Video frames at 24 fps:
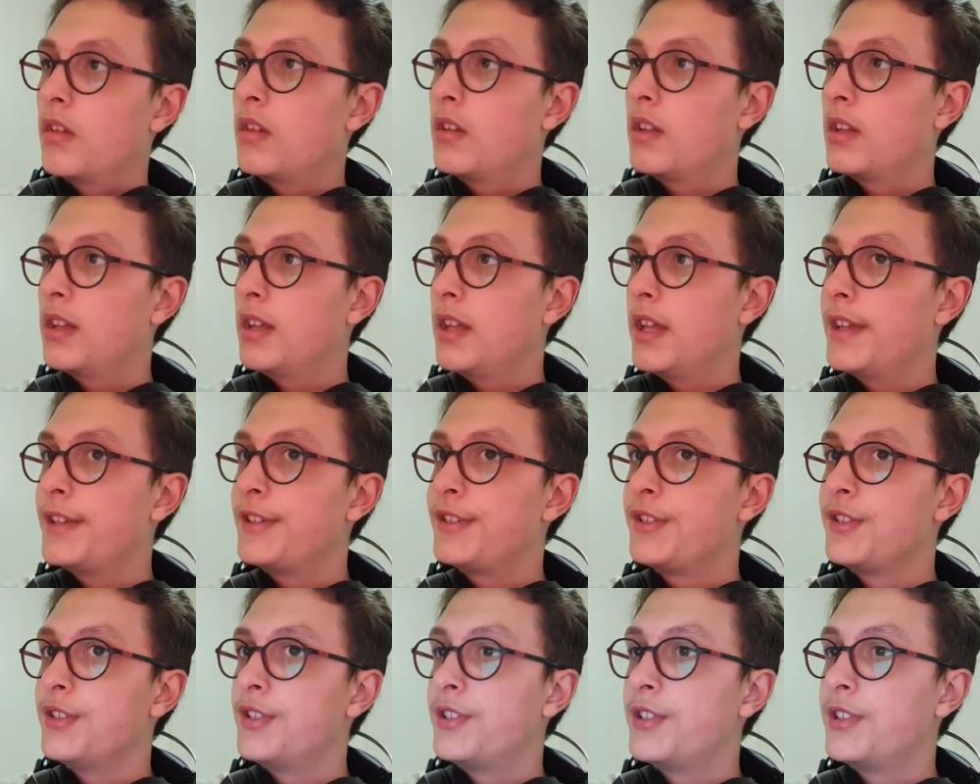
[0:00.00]
Let's
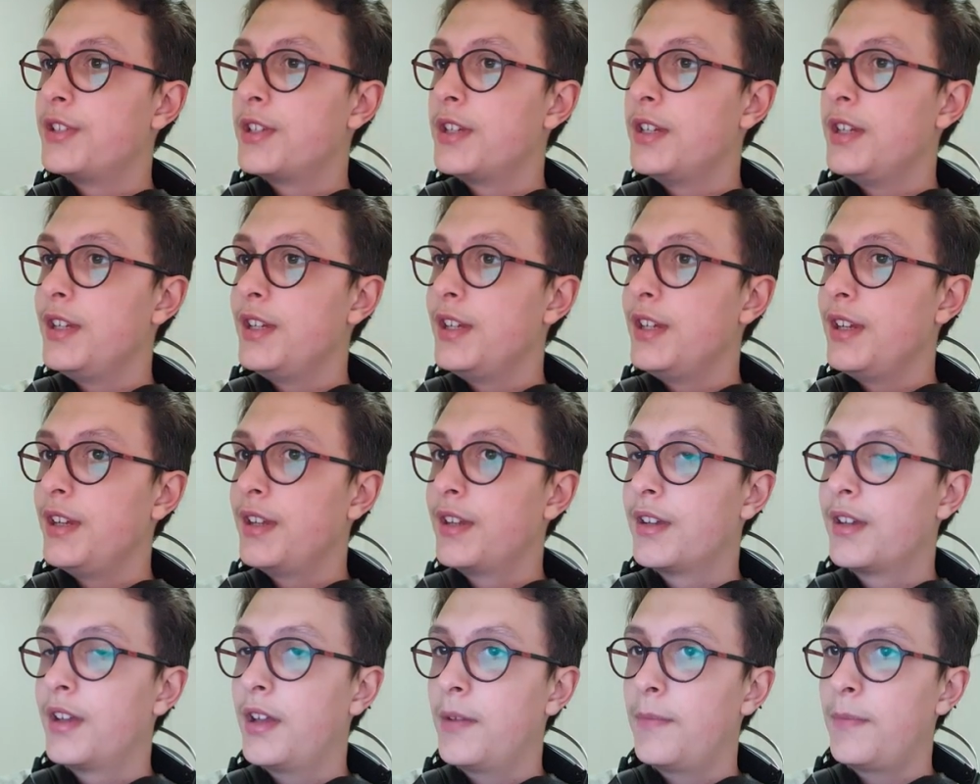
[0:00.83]
just see.
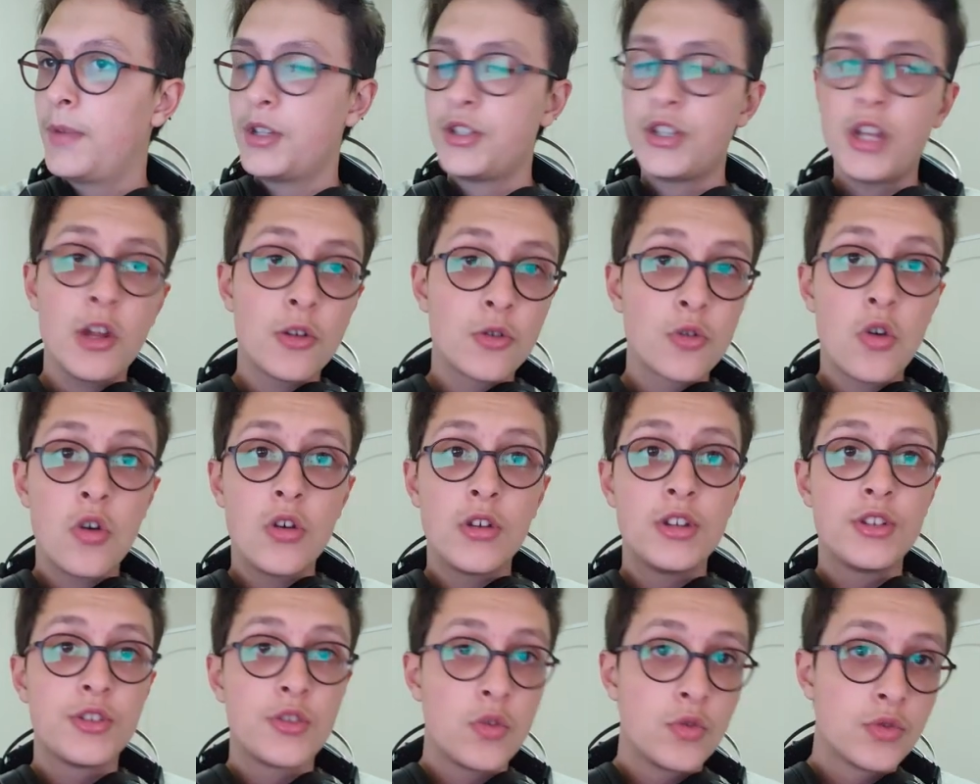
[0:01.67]
But Shoutcard
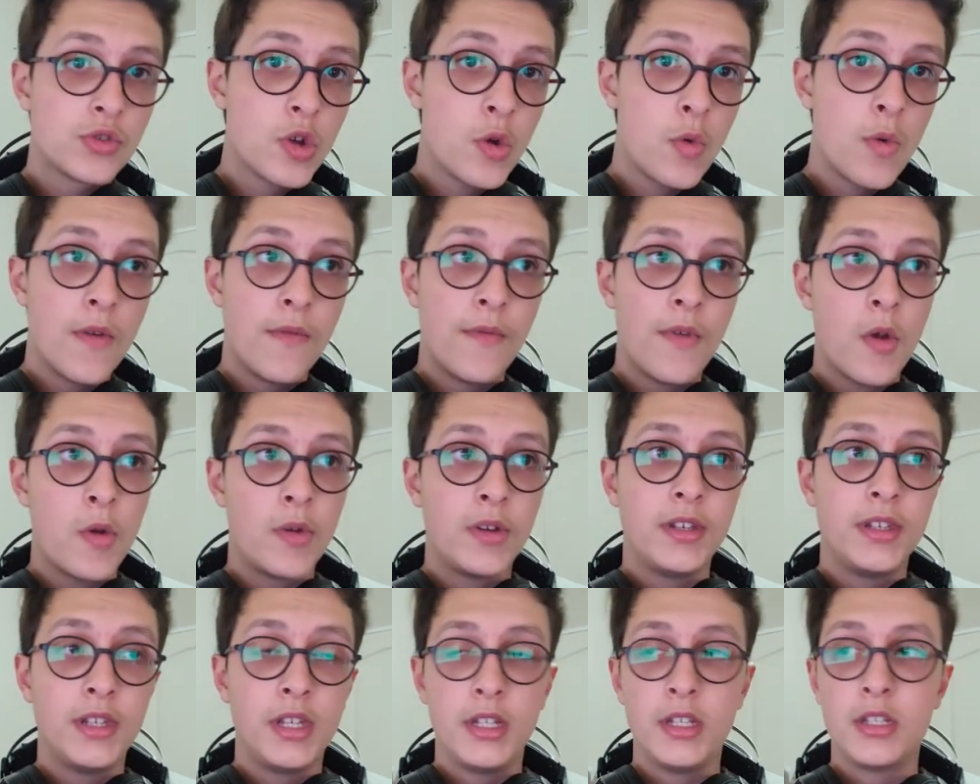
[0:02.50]
is also a very
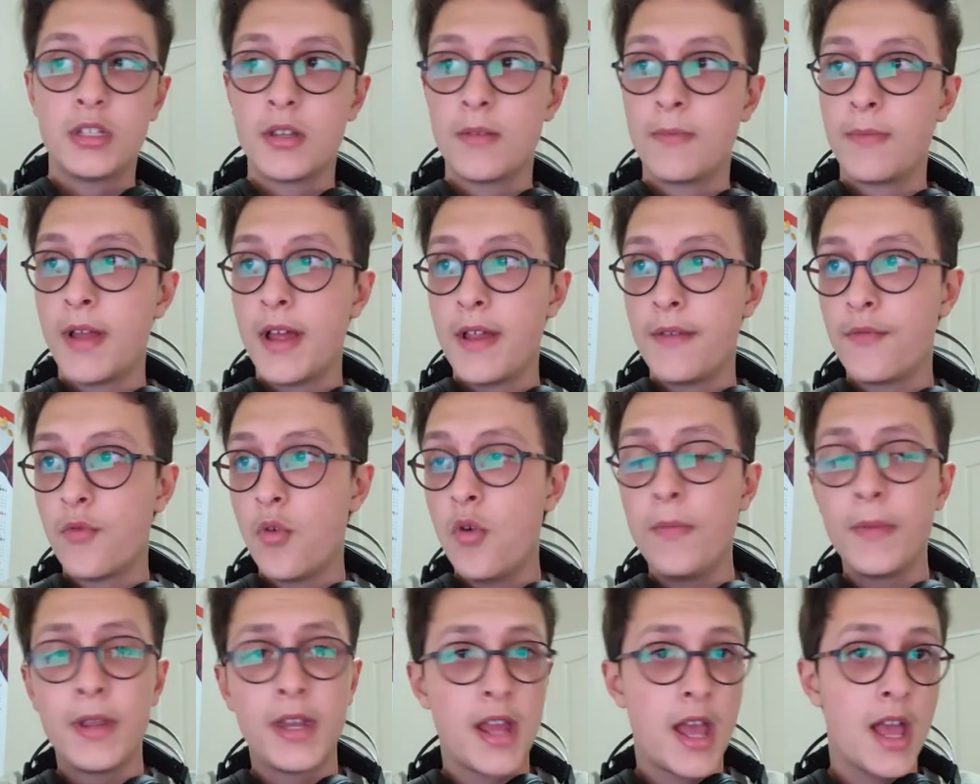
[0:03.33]
decent platform.
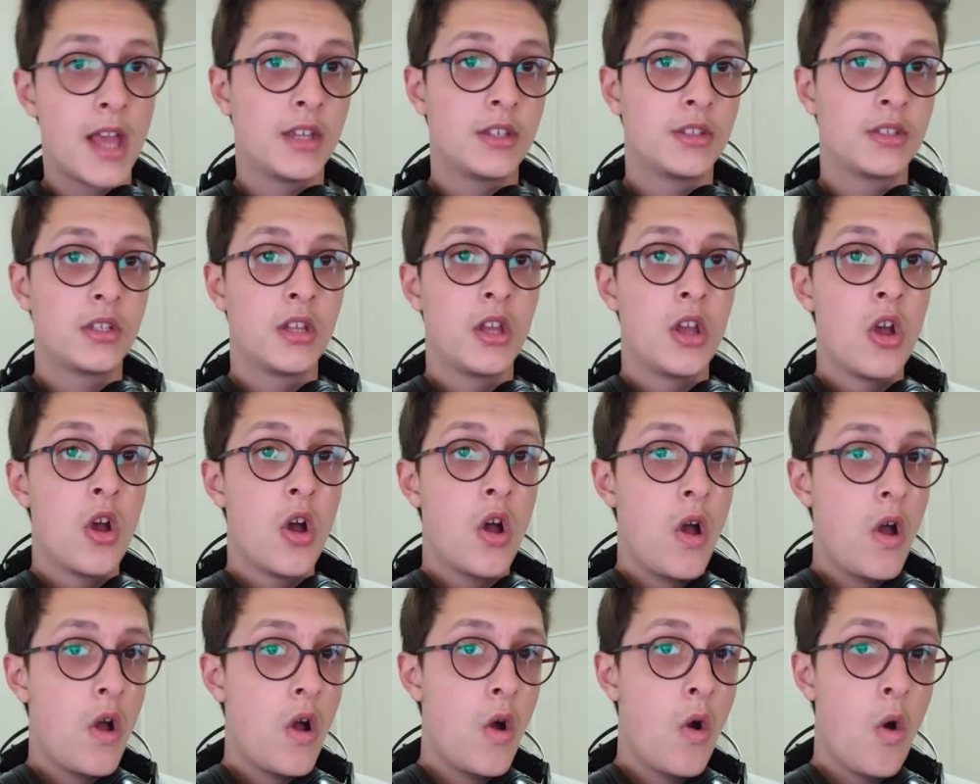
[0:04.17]
It has
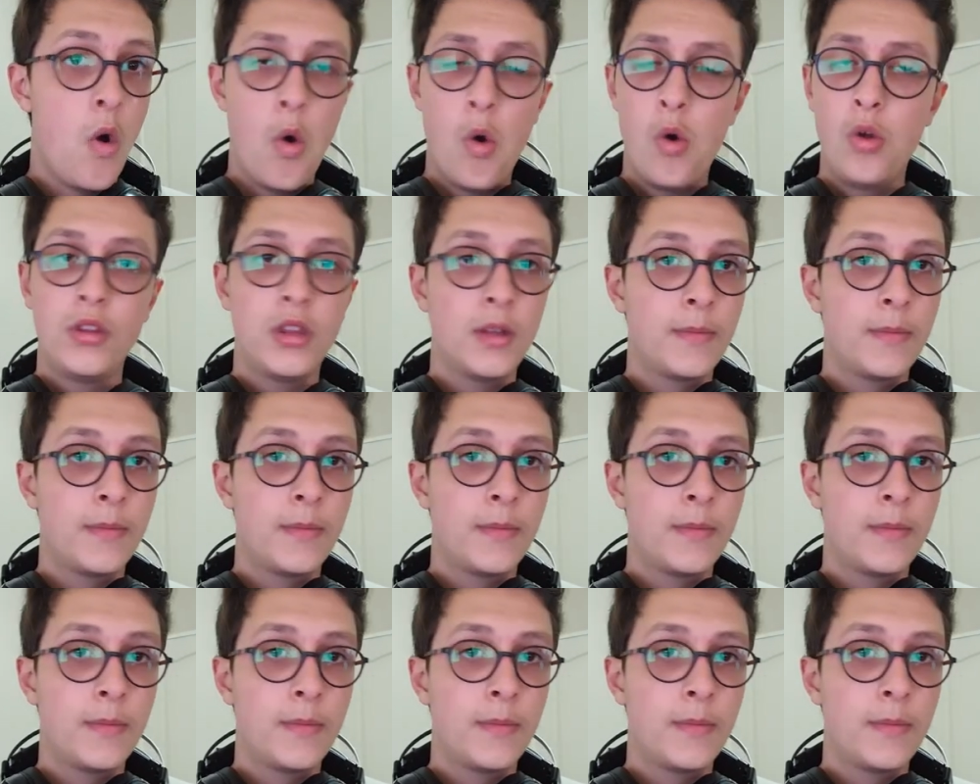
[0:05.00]
all the